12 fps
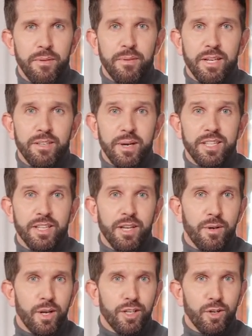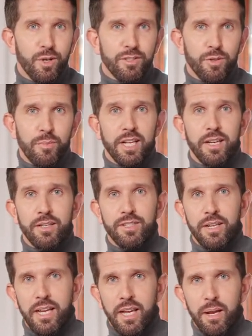This makes it a great choice for beginners,
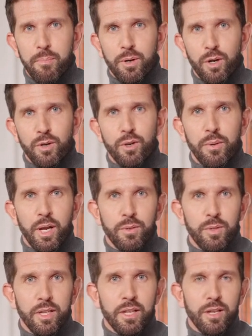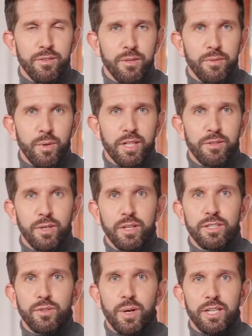but also powerful enough for
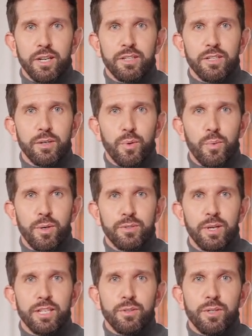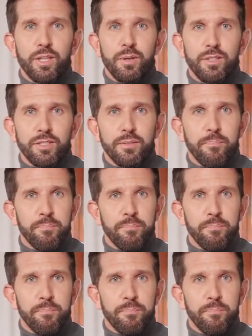experienced writers who want fast results.